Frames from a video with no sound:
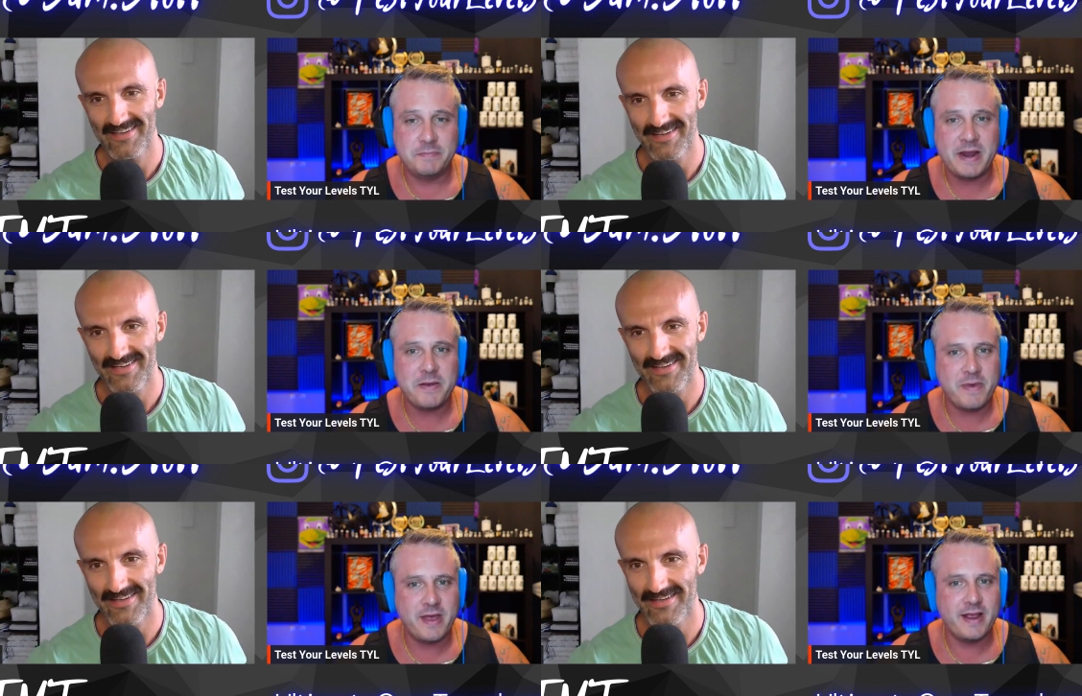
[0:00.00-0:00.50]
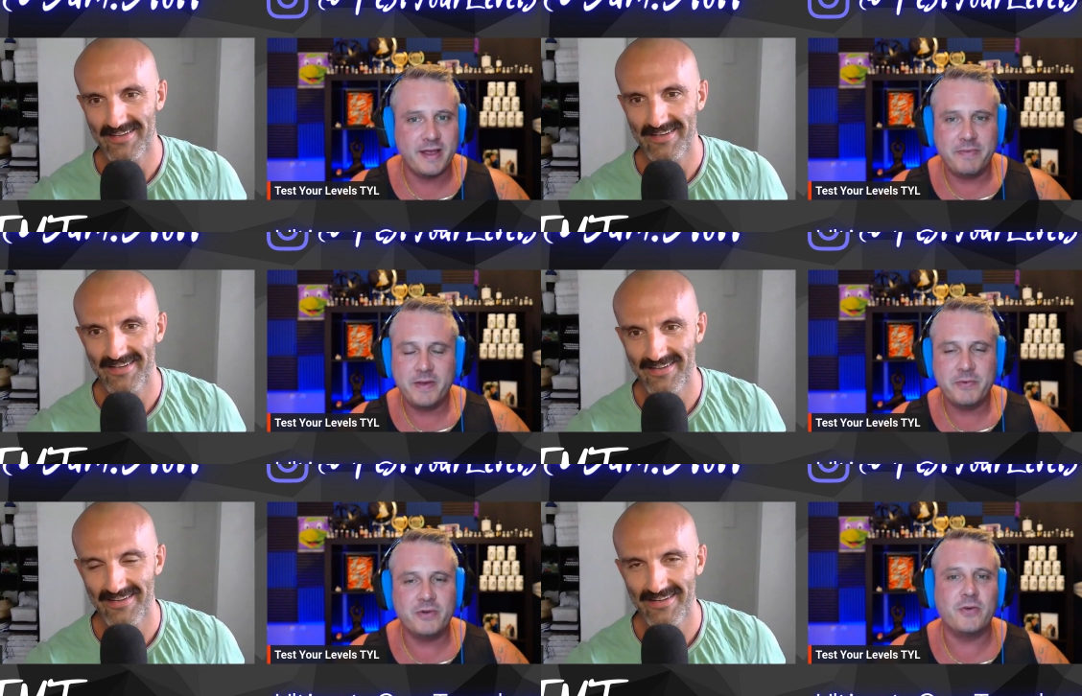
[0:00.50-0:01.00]
Speaker 1: a minute.
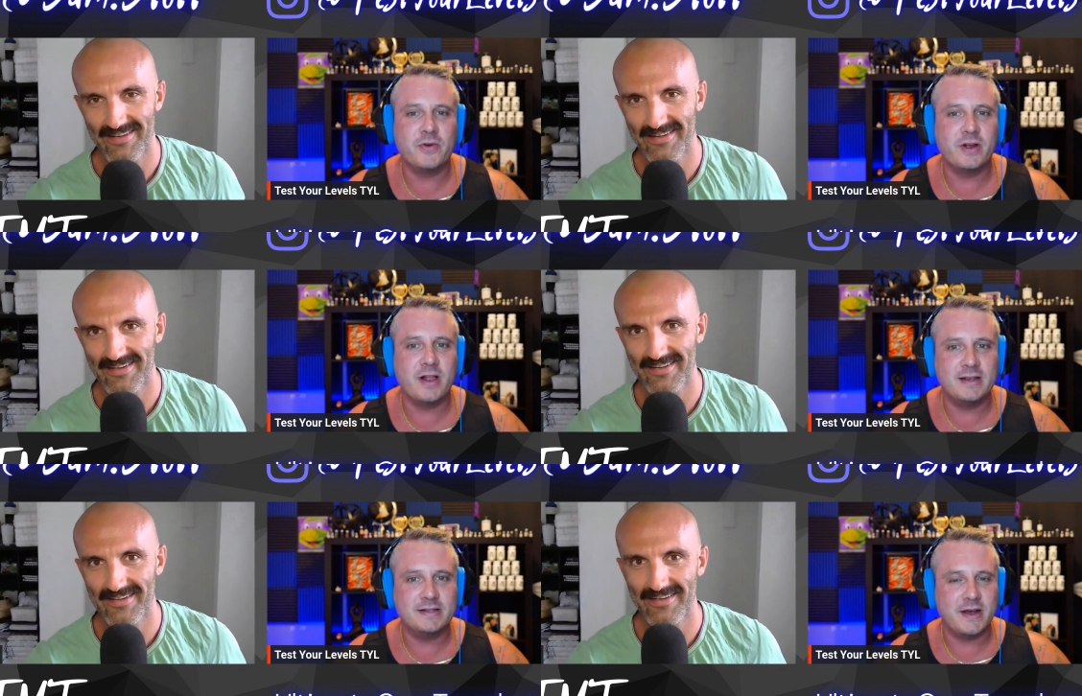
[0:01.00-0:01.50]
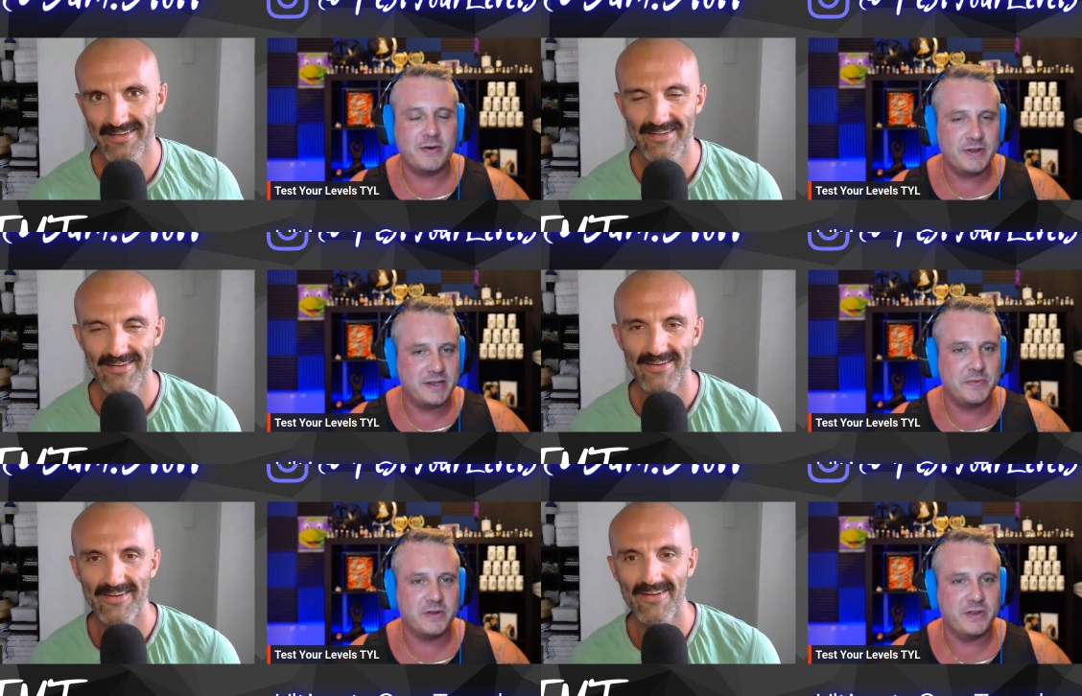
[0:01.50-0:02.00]
People don't realize that we
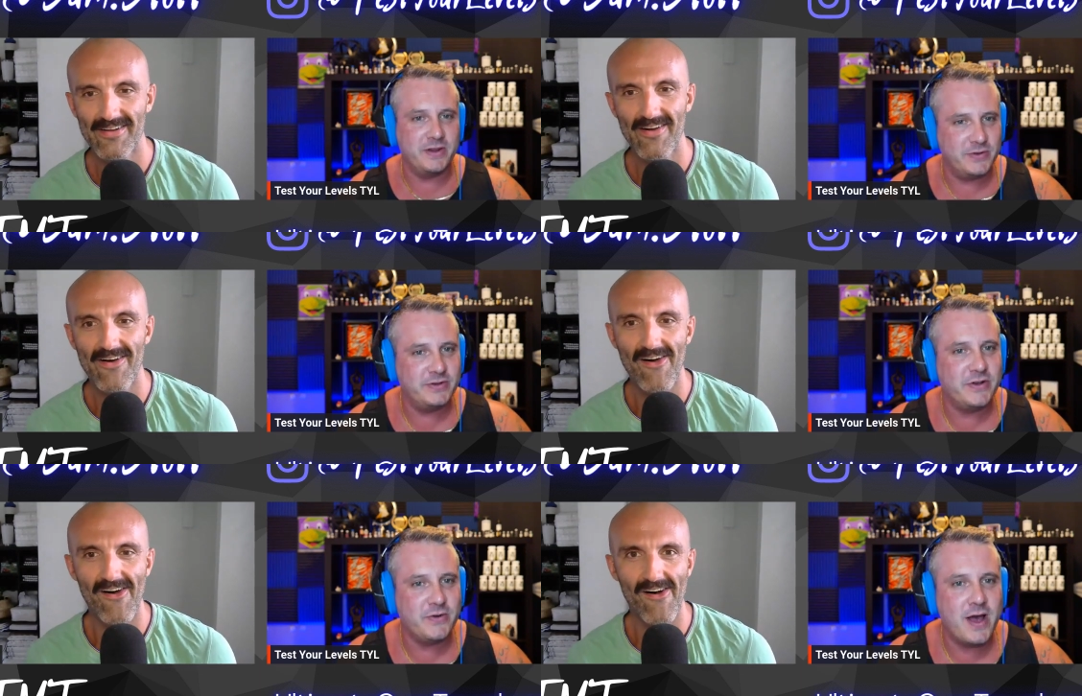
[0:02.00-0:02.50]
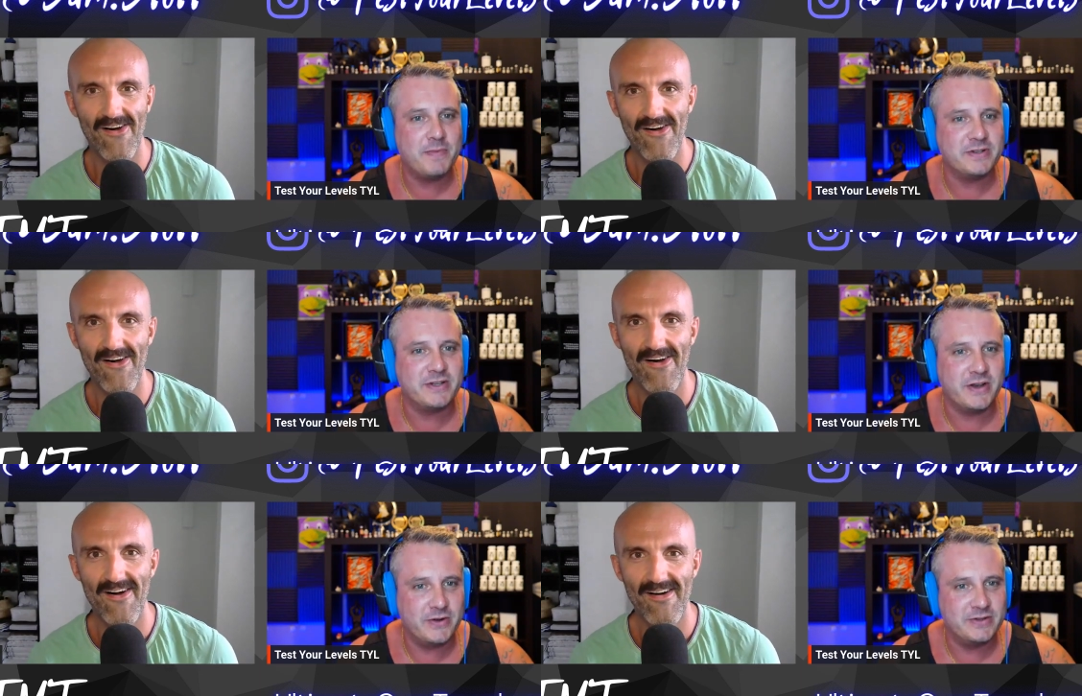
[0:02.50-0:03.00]
typically do two
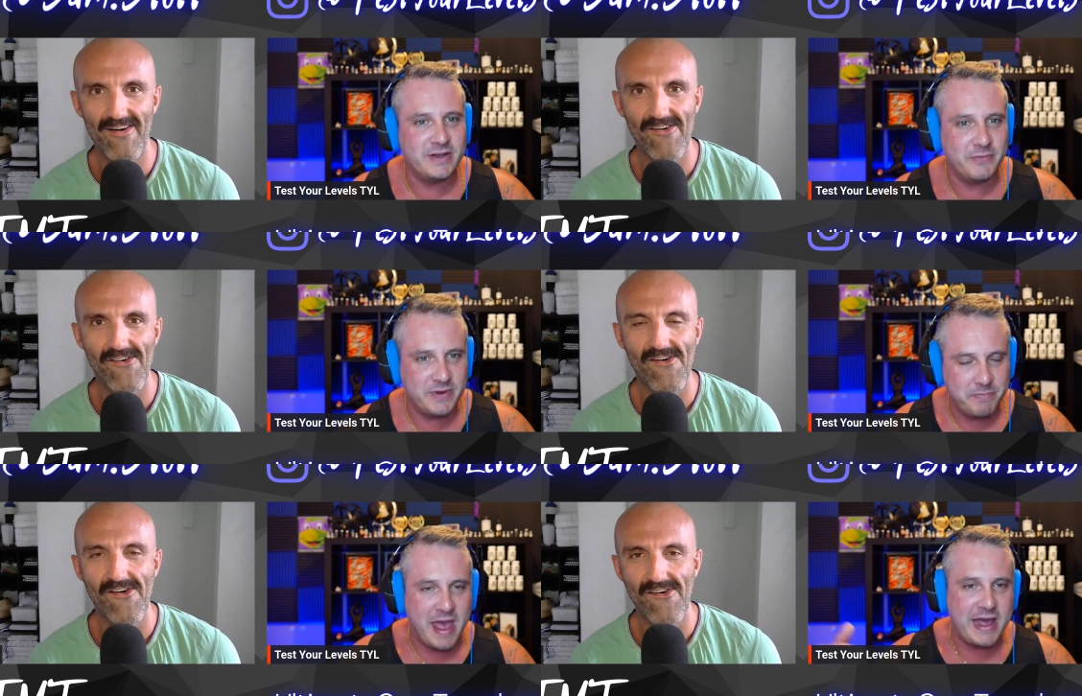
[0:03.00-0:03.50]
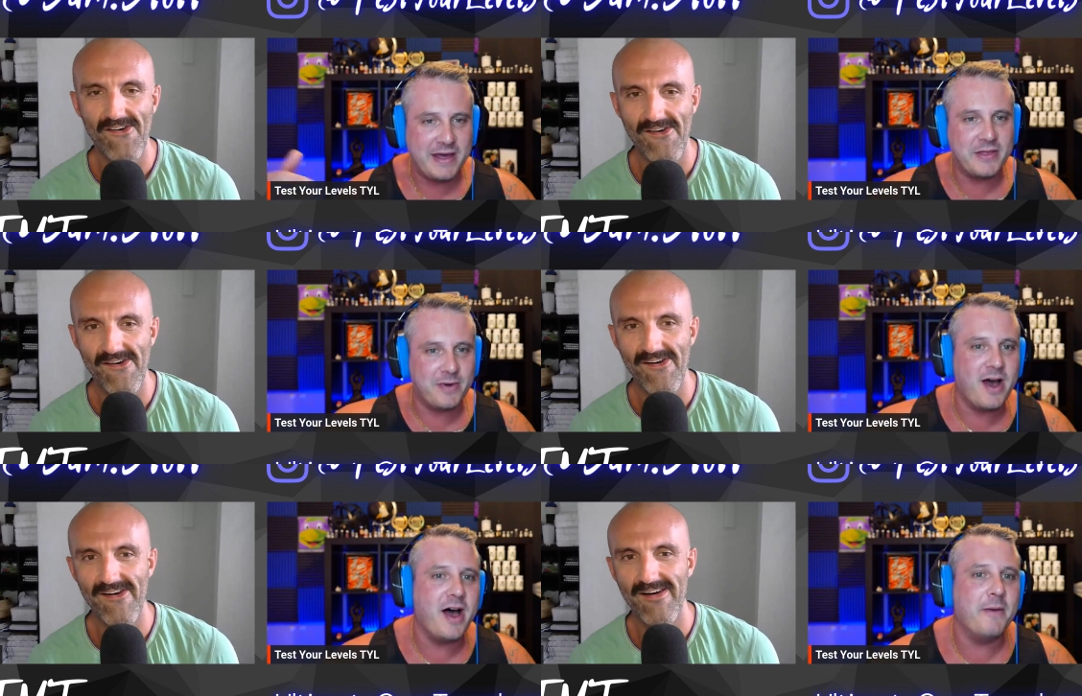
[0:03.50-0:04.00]
episodes and we bank them
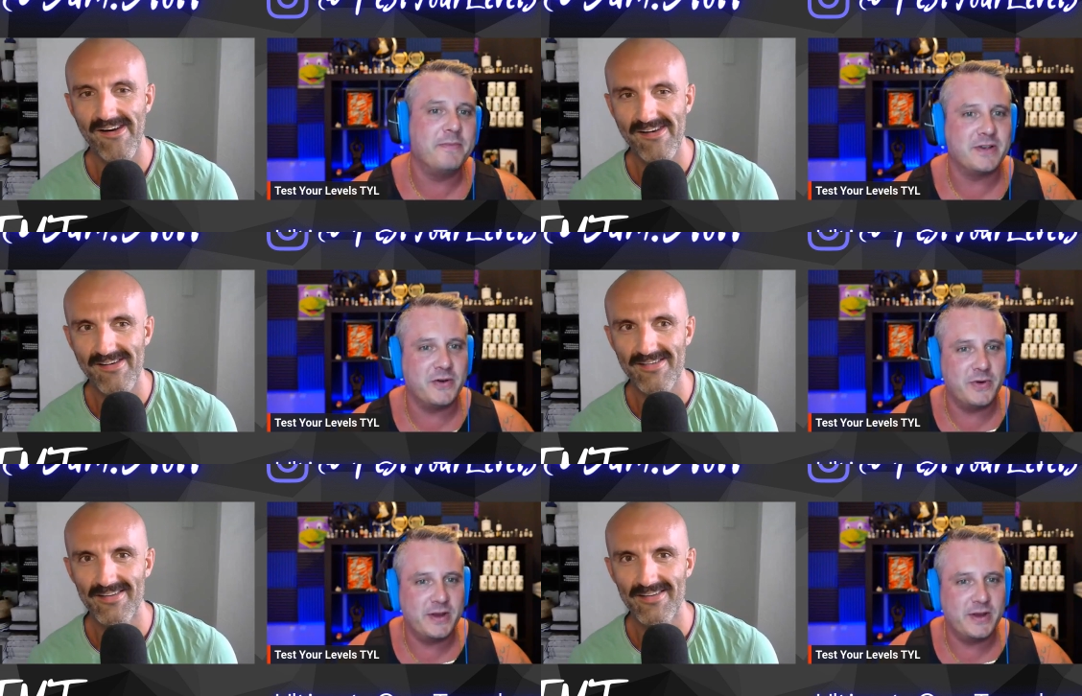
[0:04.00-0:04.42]
up. So we do